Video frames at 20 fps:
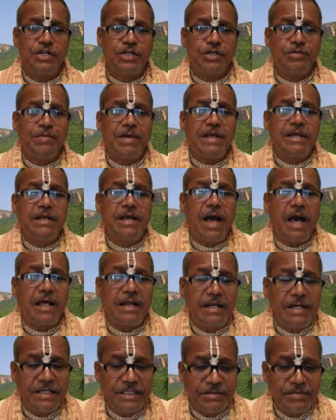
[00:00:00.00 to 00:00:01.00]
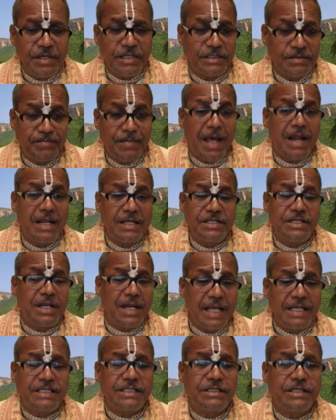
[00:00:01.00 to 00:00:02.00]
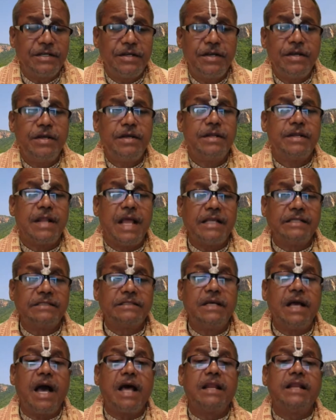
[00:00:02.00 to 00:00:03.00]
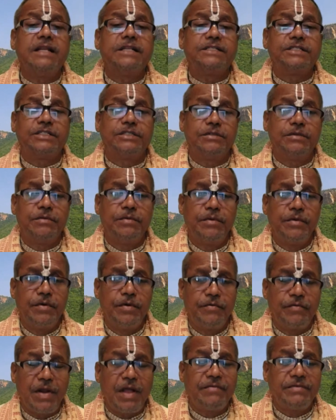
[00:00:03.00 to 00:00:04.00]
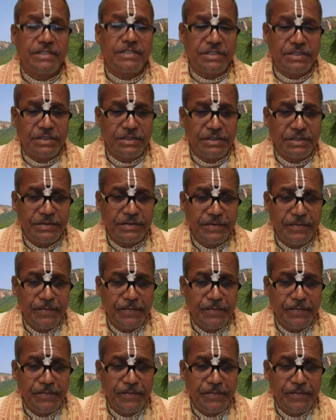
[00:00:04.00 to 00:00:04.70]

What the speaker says: to make garlands, because Balaji likes nice garlands, flowers.